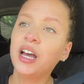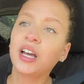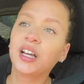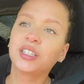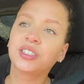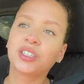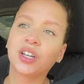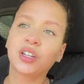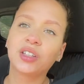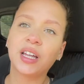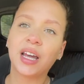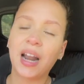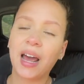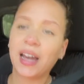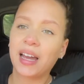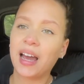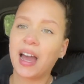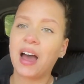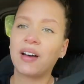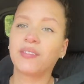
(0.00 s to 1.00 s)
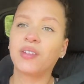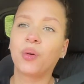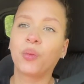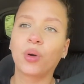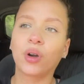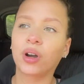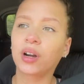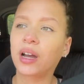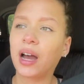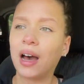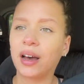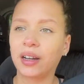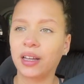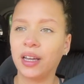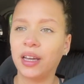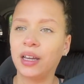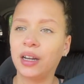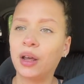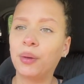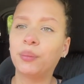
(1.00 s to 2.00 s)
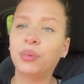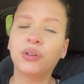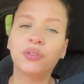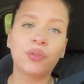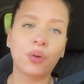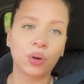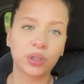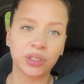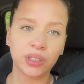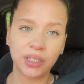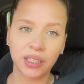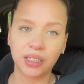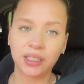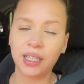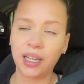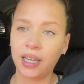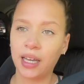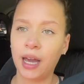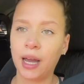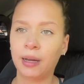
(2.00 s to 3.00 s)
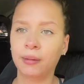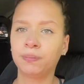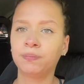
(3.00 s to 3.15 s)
so that I can have a workout in before 6 a.m.